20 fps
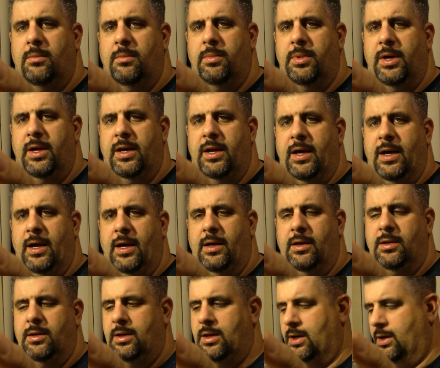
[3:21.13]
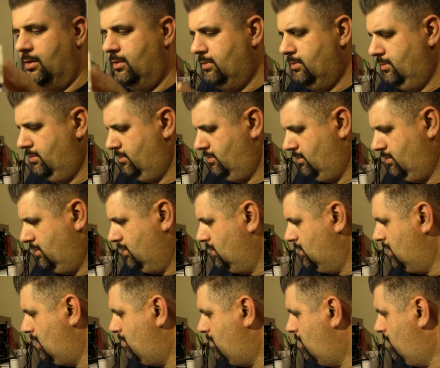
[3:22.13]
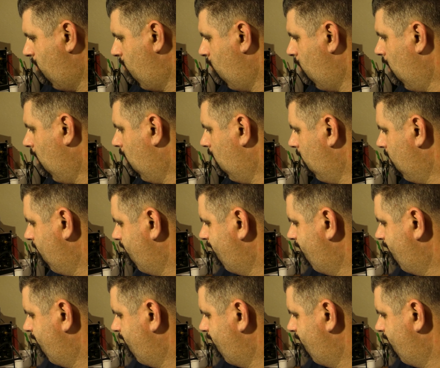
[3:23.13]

but you know, they both work.